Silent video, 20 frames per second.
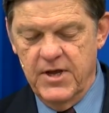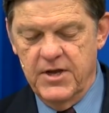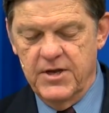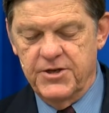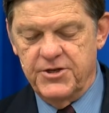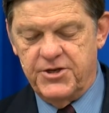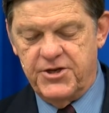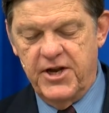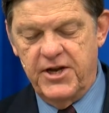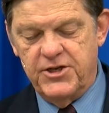
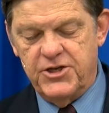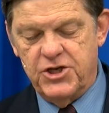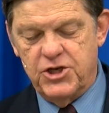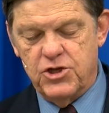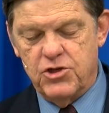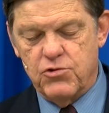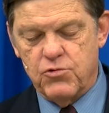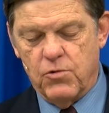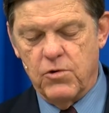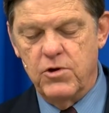since
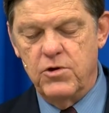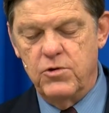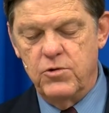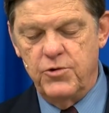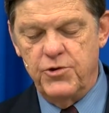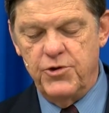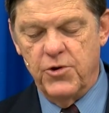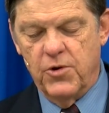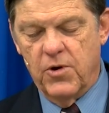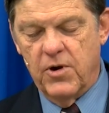through
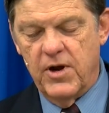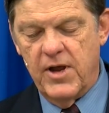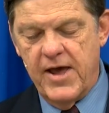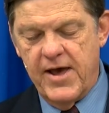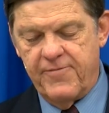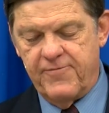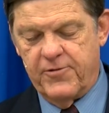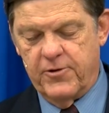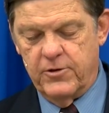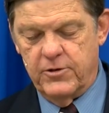your
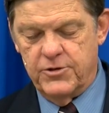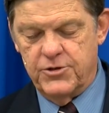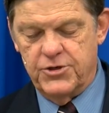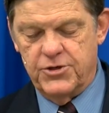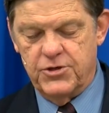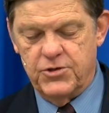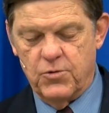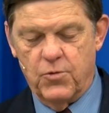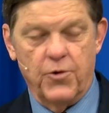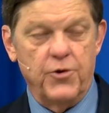
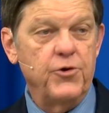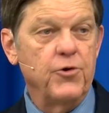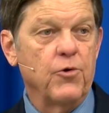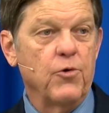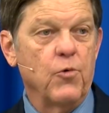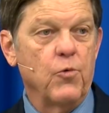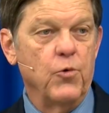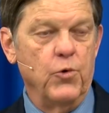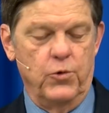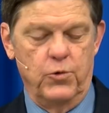efforts or your
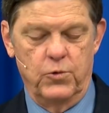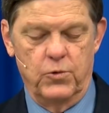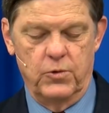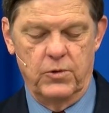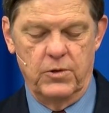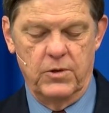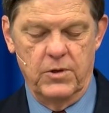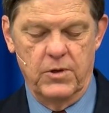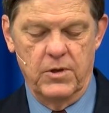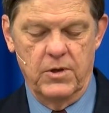rule,
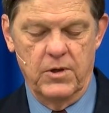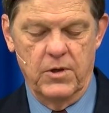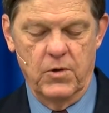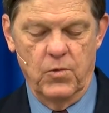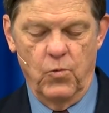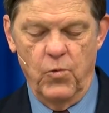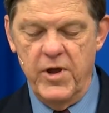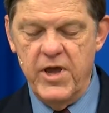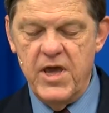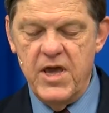
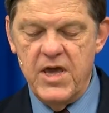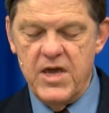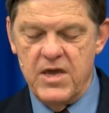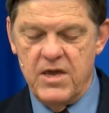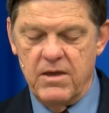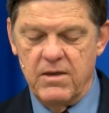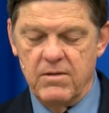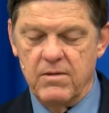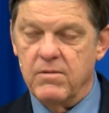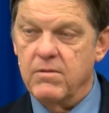we,
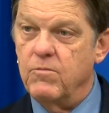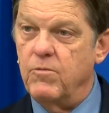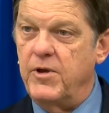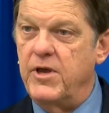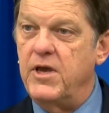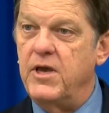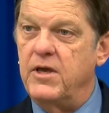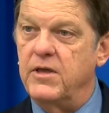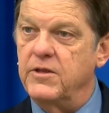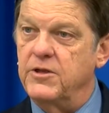
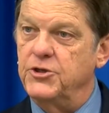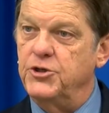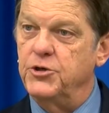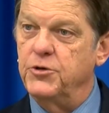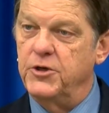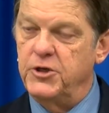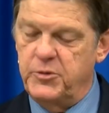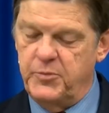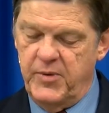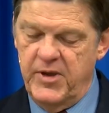the
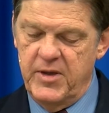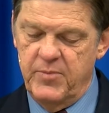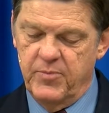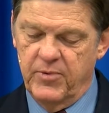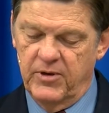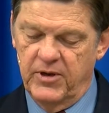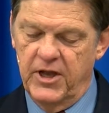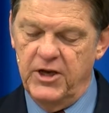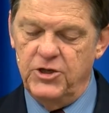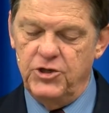Jewish
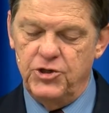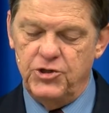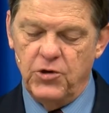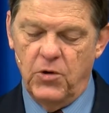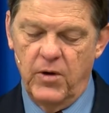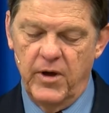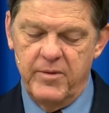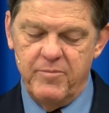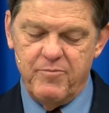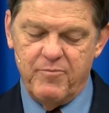people,
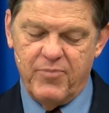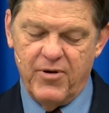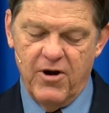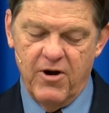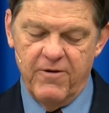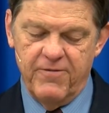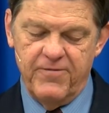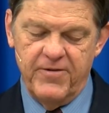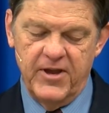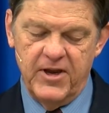enjoy
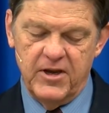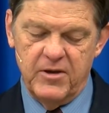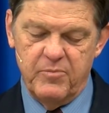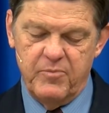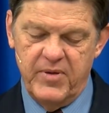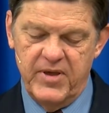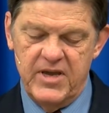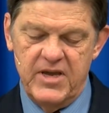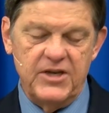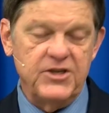perfect
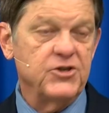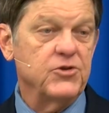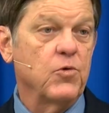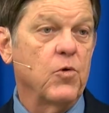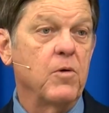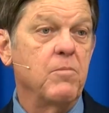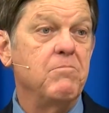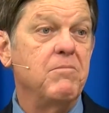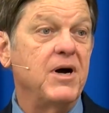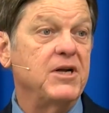peace
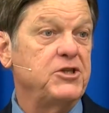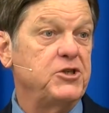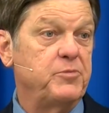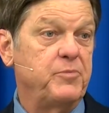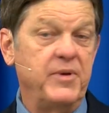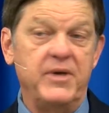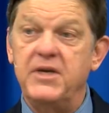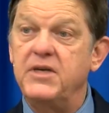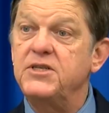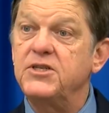or much
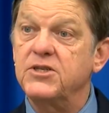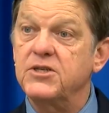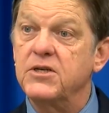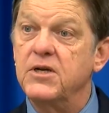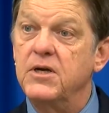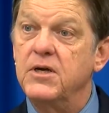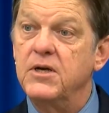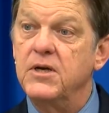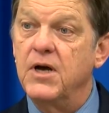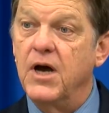peace,
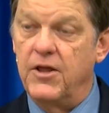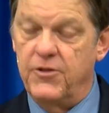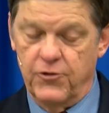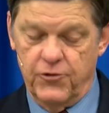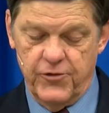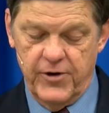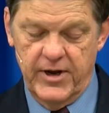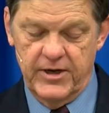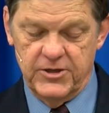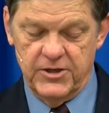other
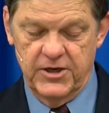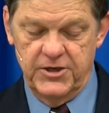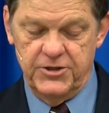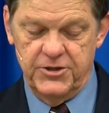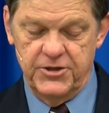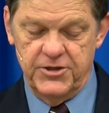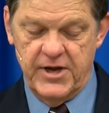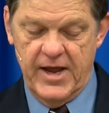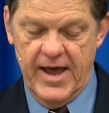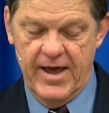
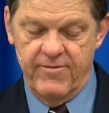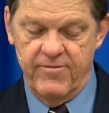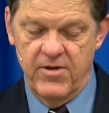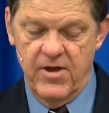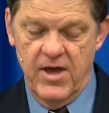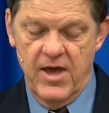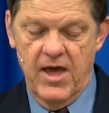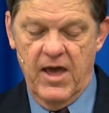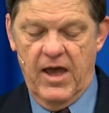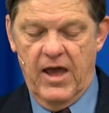translations have,
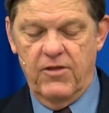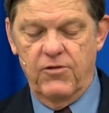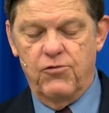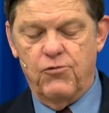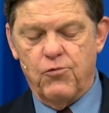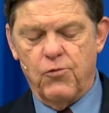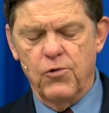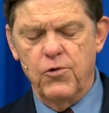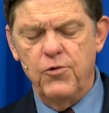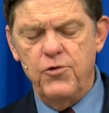and
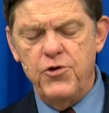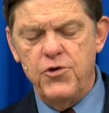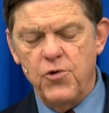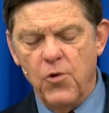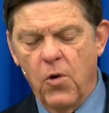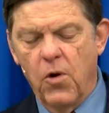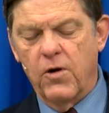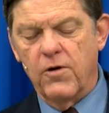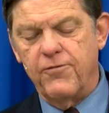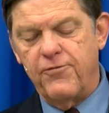through
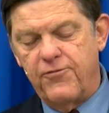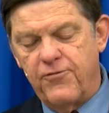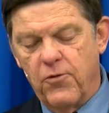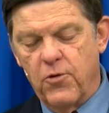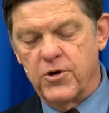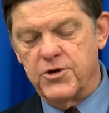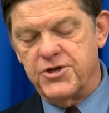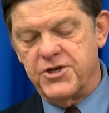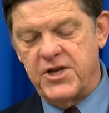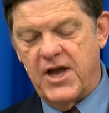your
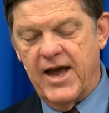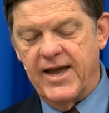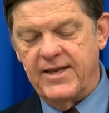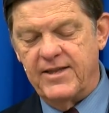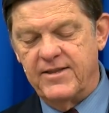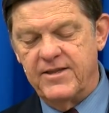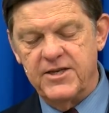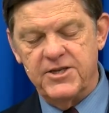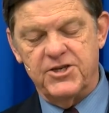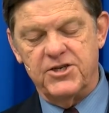foresight,
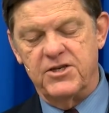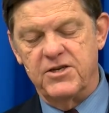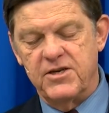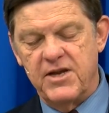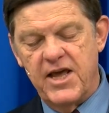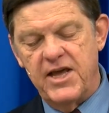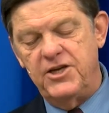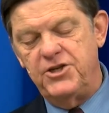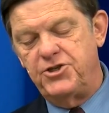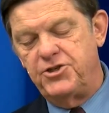this
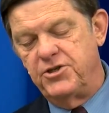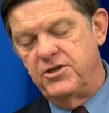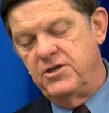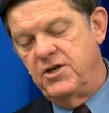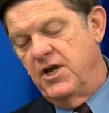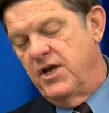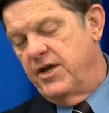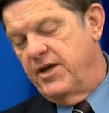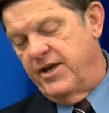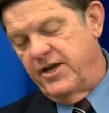nation
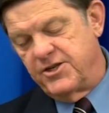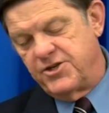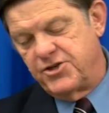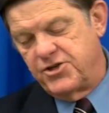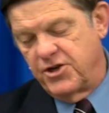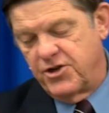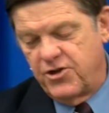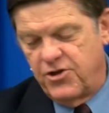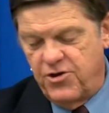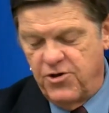is
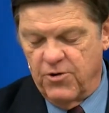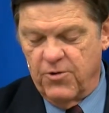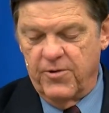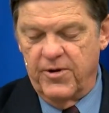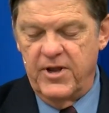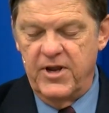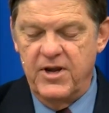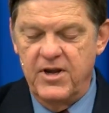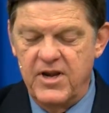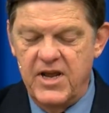
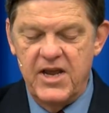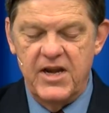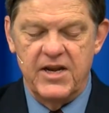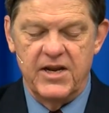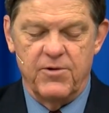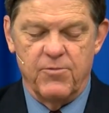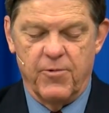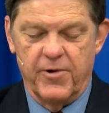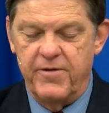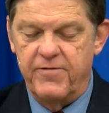securing
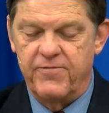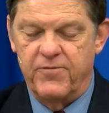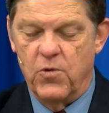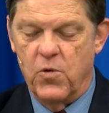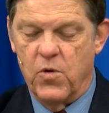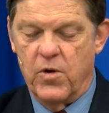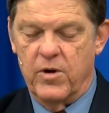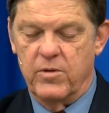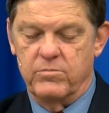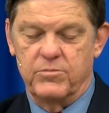needed
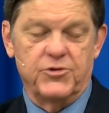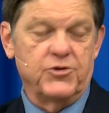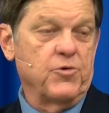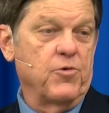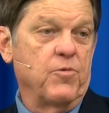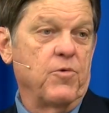reforms